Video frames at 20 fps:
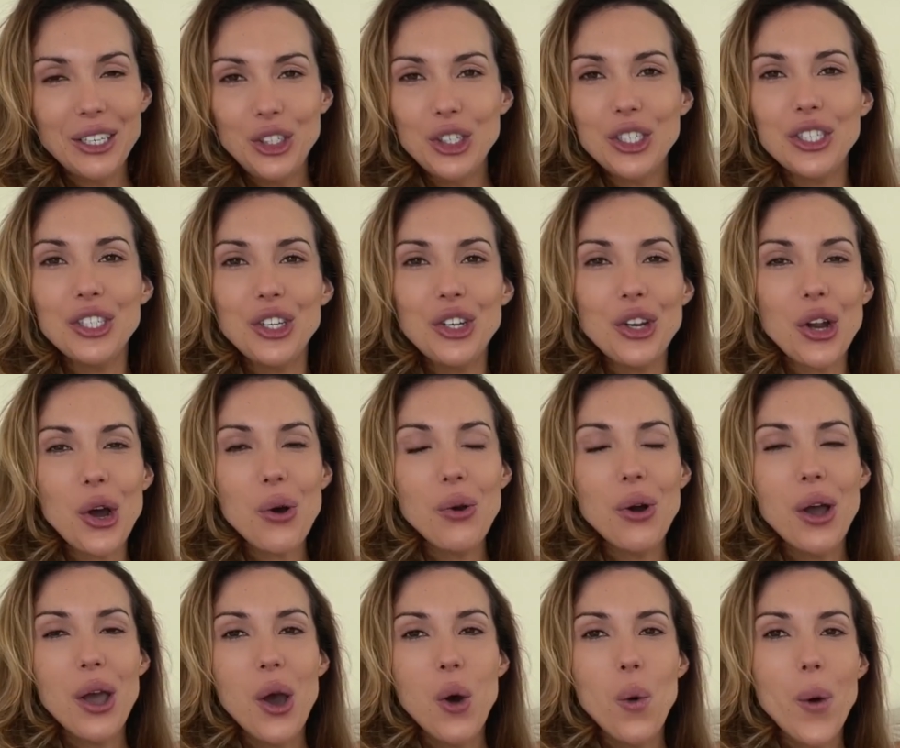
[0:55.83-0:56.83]
Just, you
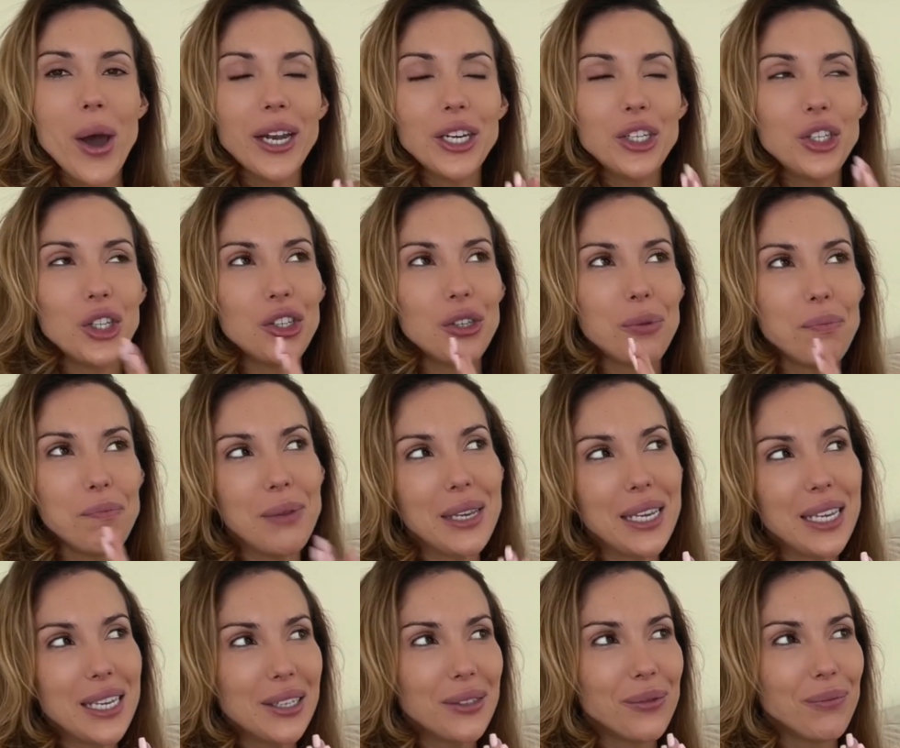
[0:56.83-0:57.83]
know, when it's just
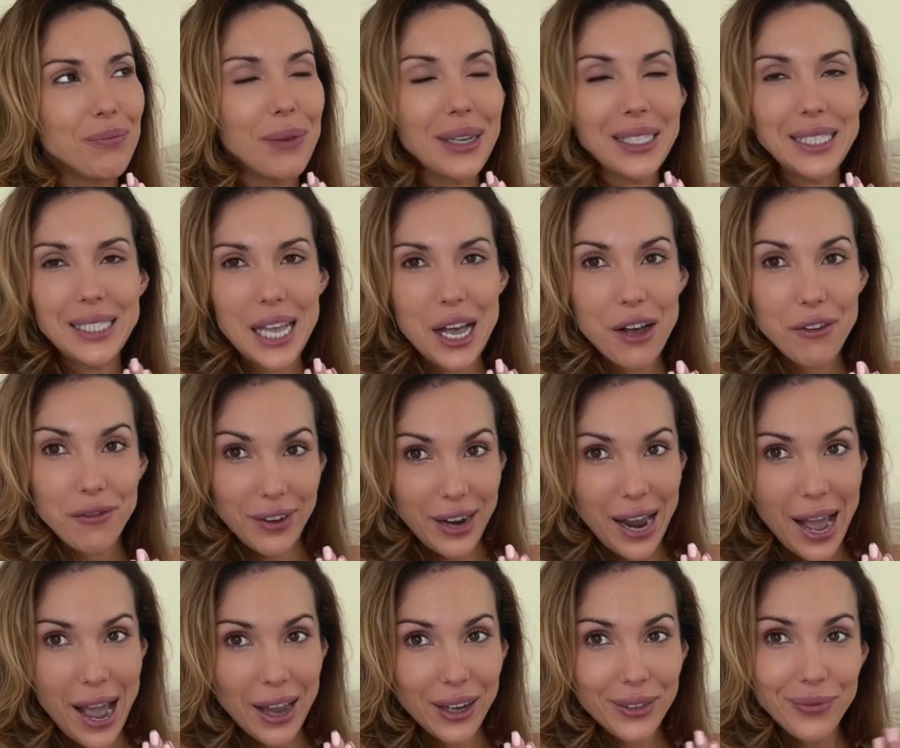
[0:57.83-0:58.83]
me, myself
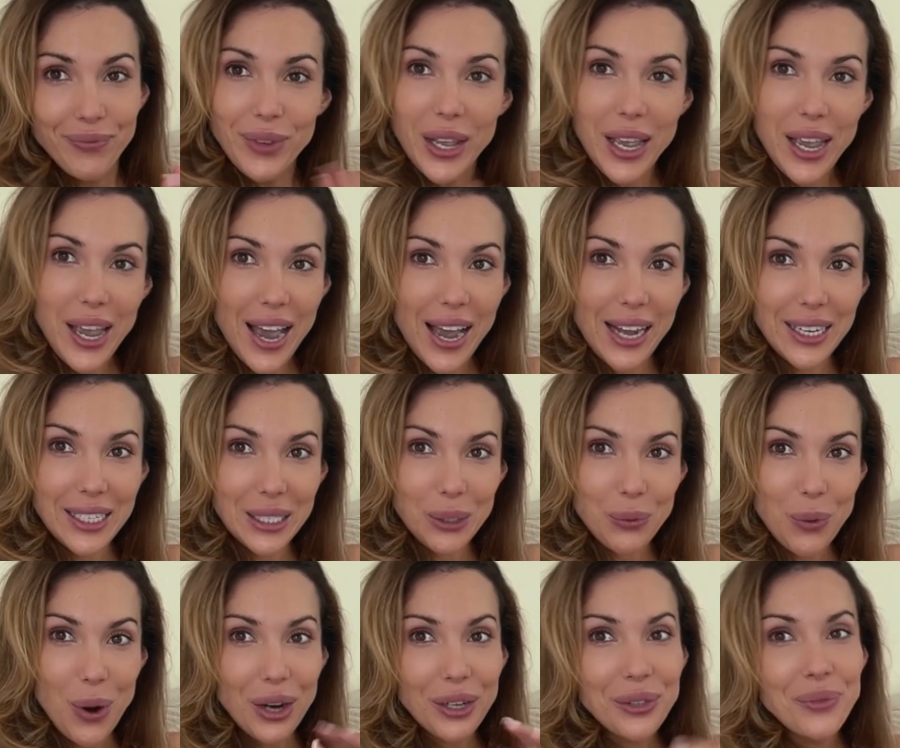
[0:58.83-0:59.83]
and I, and
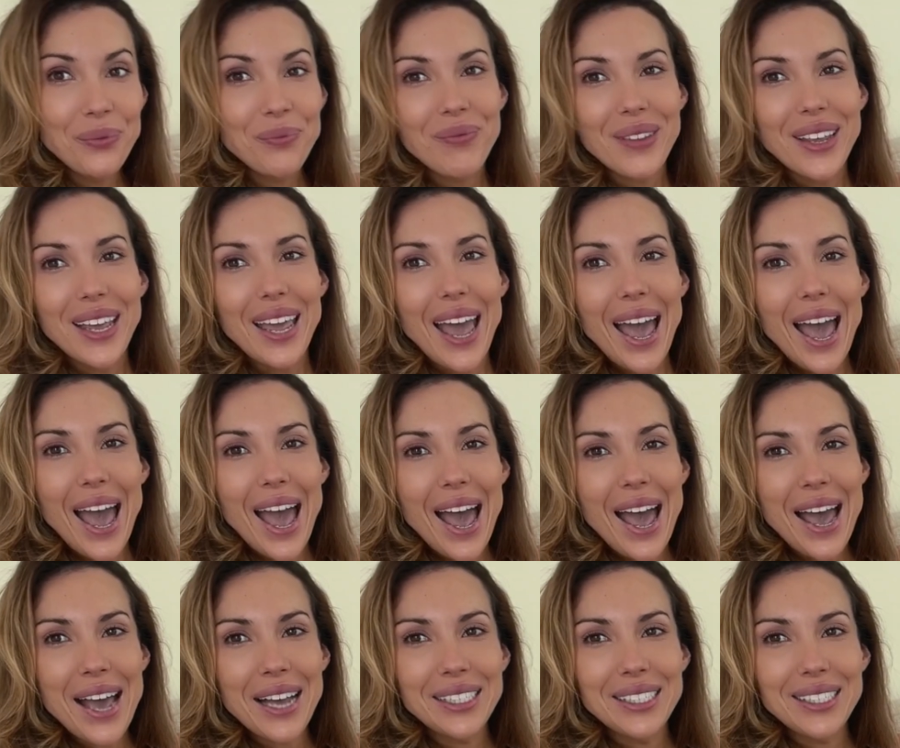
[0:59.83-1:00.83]
this one,
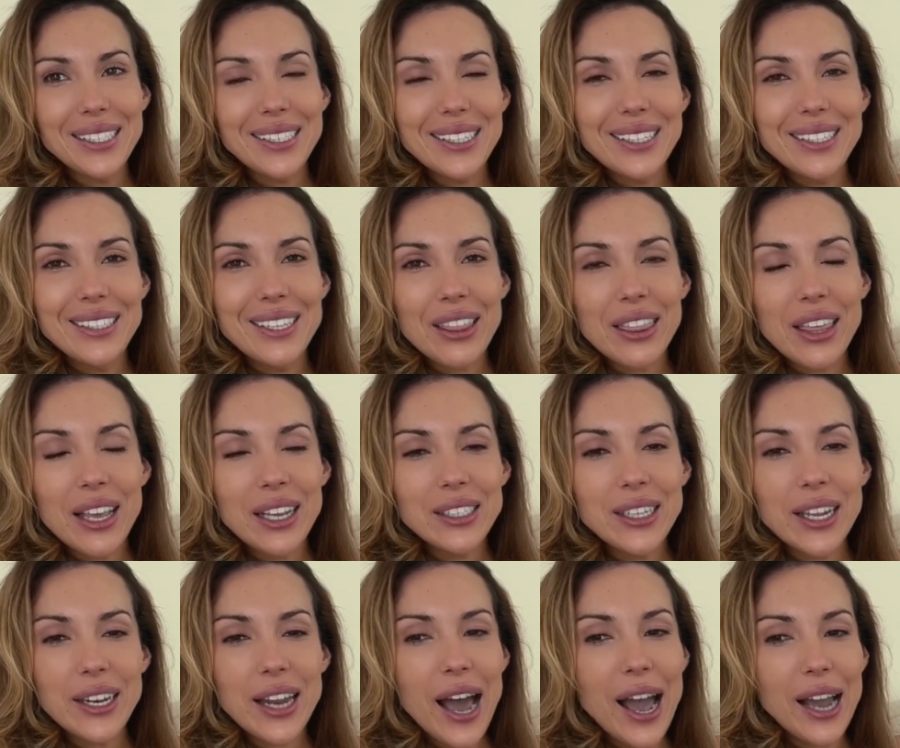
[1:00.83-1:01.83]
and the things
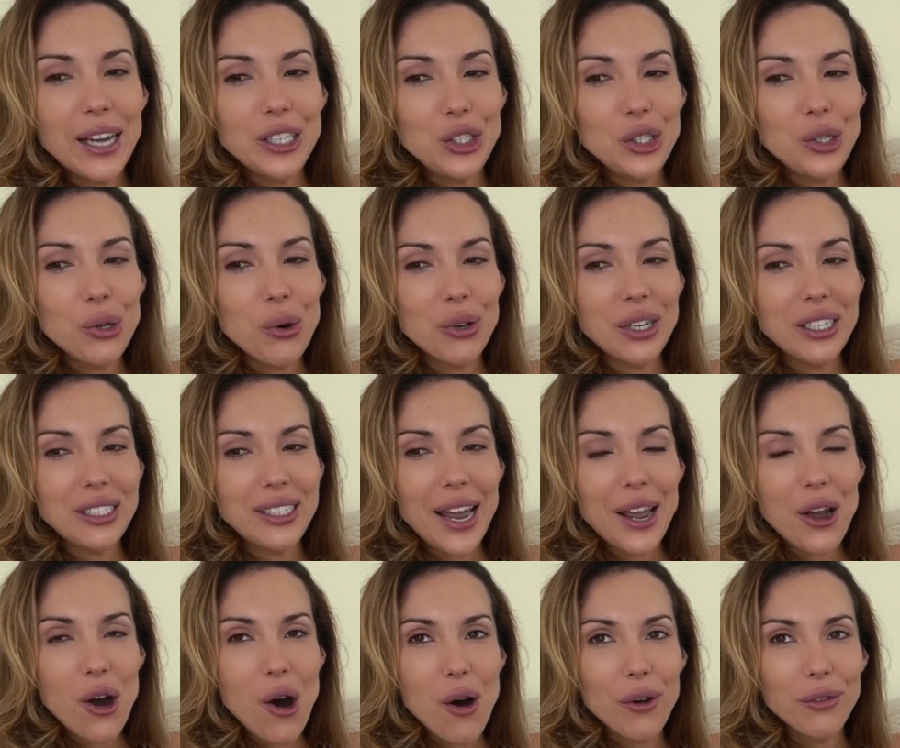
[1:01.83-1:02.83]
that I do on a
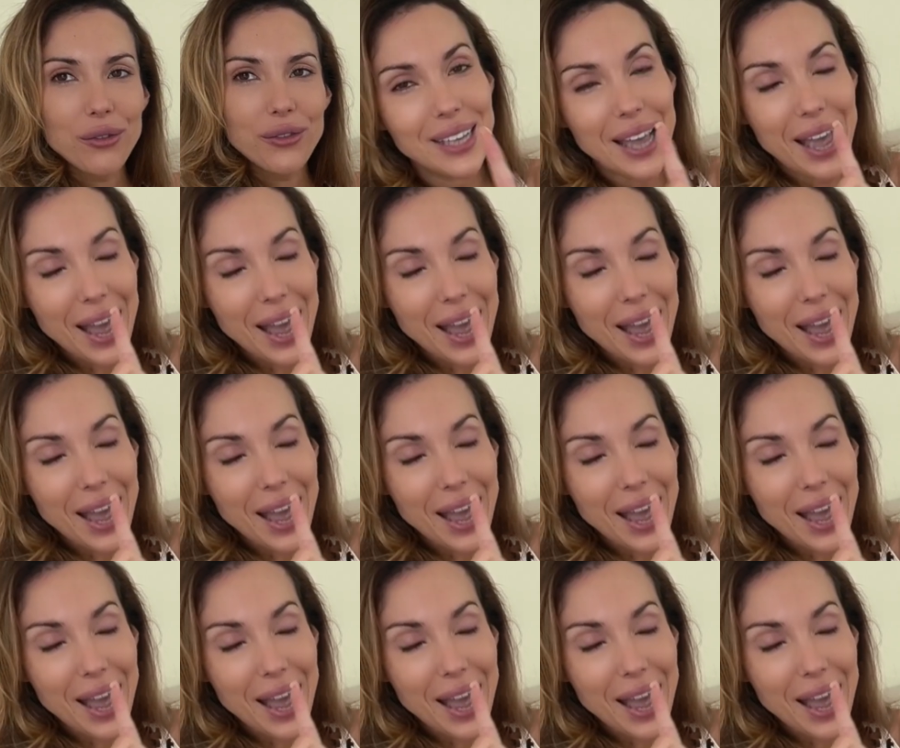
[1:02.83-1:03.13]
day off.